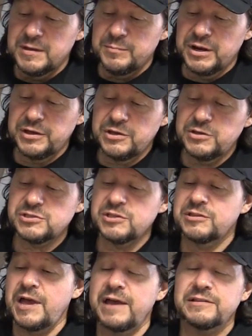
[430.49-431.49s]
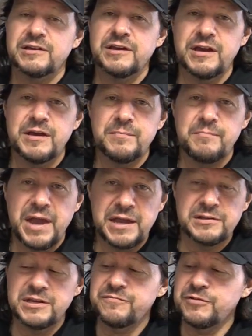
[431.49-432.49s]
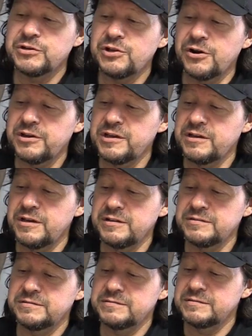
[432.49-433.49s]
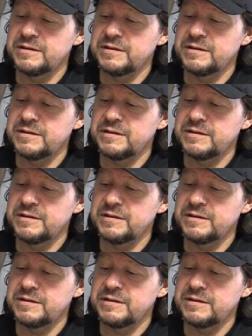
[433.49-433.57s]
But I use the Tacticam mainly for turkey hunting.